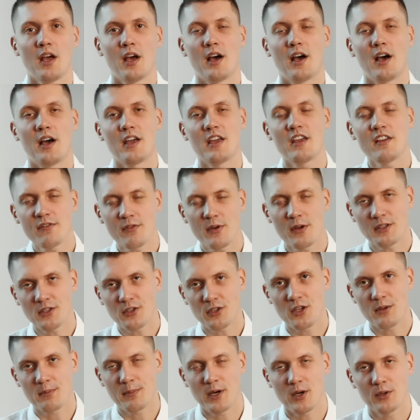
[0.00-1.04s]
If we're
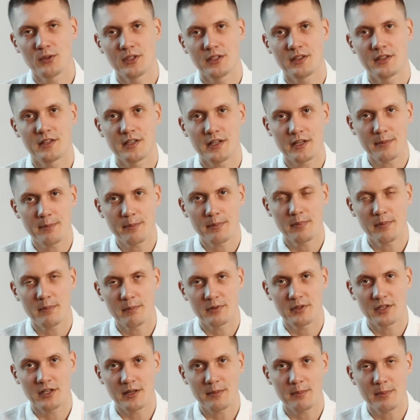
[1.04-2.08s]
talking about the
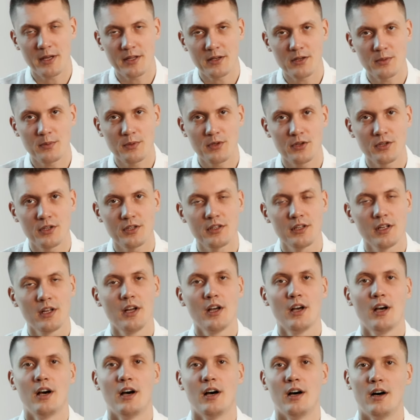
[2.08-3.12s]
three bedroom unit,
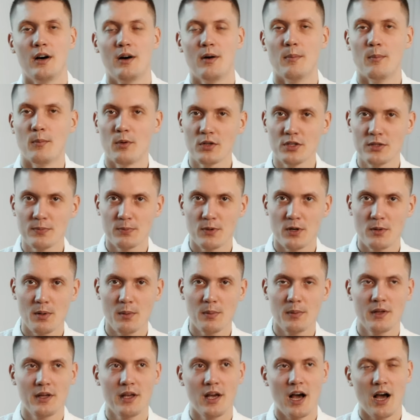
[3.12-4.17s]
most
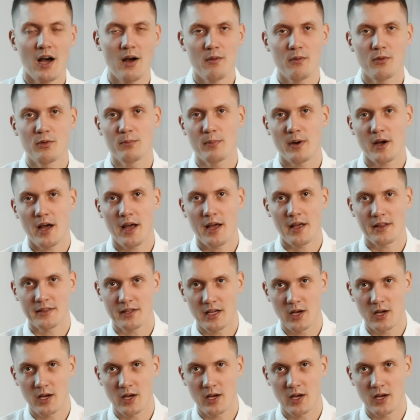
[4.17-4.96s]
probably I would buy a